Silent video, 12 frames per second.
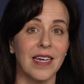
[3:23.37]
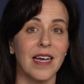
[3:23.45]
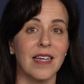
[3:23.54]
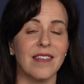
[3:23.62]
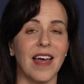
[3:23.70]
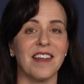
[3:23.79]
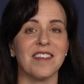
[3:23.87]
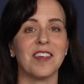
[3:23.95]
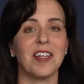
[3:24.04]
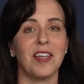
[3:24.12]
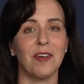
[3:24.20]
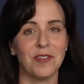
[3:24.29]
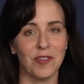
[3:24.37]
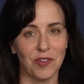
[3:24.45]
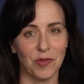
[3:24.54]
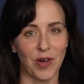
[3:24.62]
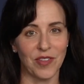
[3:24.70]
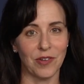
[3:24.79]
that is closer to
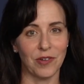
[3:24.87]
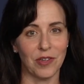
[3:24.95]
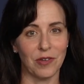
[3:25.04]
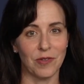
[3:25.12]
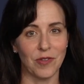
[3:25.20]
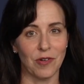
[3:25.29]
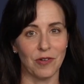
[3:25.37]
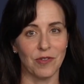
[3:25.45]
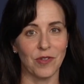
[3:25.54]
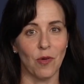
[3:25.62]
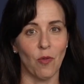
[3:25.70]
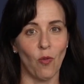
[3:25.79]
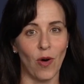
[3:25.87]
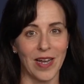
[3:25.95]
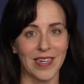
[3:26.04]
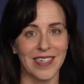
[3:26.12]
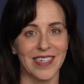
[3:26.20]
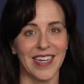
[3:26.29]
what their users
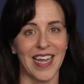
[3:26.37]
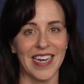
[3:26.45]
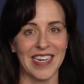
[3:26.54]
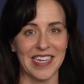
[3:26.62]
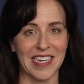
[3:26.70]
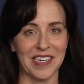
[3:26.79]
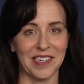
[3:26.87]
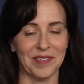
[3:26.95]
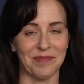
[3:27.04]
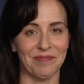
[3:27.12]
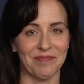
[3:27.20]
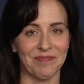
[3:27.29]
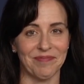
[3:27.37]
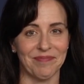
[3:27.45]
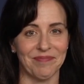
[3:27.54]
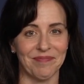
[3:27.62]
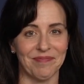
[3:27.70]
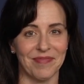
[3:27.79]
want and need.
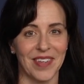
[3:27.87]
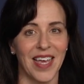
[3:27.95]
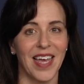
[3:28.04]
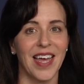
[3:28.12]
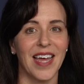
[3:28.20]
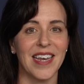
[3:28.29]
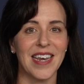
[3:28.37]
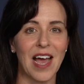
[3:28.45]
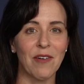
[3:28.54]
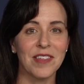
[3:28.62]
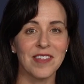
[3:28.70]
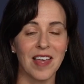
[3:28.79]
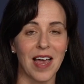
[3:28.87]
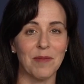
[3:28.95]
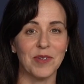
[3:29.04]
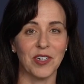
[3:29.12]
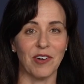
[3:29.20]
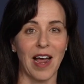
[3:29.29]
Now it's time
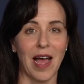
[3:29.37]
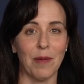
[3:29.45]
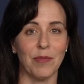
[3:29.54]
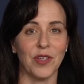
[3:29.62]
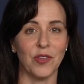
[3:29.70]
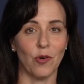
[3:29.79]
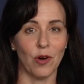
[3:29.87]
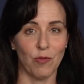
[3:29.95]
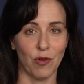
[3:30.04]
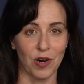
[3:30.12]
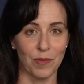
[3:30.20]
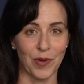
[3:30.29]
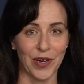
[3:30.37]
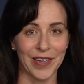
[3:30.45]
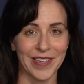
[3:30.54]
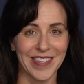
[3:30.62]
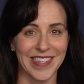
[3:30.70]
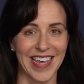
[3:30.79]
to grab your
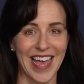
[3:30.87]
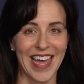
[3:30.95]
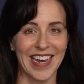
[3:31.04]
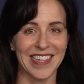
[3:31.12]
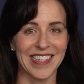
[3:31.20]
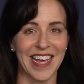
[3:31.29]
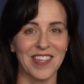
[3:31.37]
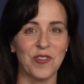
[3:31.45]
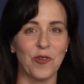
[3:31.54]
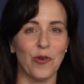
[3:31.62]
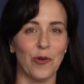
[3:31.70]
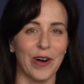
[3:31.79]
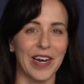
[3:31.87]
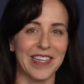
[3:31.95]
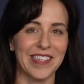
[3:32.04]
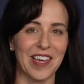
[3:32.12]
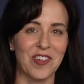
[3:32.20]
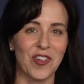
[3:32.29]
workbooks and assess your
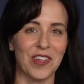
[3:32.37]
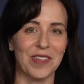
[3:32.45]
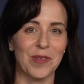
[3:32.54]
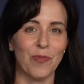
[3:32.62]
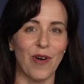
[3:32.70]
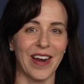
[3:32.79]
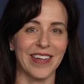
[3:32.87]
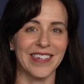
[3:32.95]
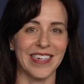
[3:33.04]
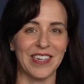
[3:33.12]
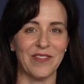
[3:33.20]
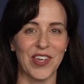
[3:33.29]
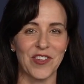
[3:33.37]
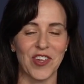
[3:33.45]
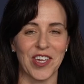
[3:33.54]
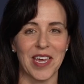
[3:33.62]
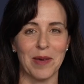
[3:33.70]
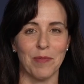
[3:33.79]
organization's product innovation
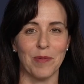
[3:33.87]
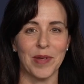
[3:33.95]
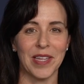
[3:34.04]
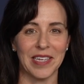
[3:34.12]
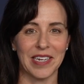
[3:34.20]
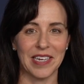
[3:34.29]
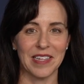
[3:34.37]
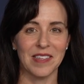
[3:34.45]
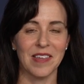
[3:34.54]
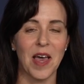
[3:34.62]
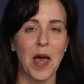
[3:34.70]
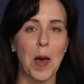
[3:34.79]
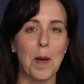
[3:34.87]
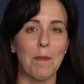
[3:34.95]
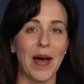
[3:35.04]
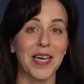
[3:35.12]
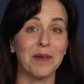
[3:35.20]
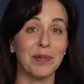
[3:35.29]
capabilities
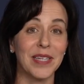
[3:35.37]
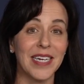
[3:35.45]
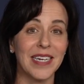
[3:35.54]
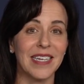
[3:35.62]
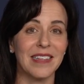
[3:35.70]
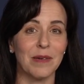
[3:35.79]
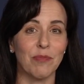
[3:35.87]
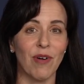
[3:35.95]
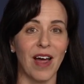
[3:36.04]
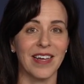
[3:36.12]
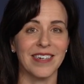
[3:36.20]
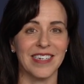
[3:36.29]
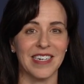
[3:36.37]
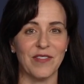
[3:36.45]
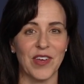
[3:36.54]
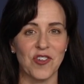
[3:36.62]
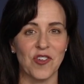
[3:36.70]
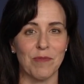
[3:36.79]
by completing the Product
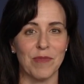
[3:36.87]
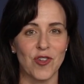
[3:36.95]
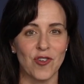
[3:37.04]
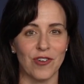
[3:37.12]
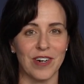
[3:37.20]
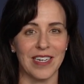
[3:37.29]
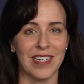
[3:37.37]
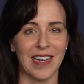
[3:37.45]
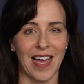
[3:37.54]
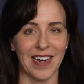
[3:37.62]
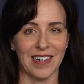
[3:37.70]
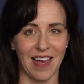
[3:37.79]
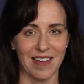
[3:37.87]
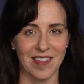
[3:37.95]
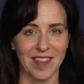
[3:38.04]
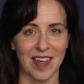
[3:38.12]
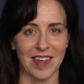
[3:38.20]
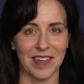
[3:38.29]
Innovation Maturity
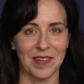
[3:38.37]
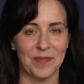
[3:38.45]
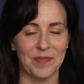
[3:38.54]
Diagnostic.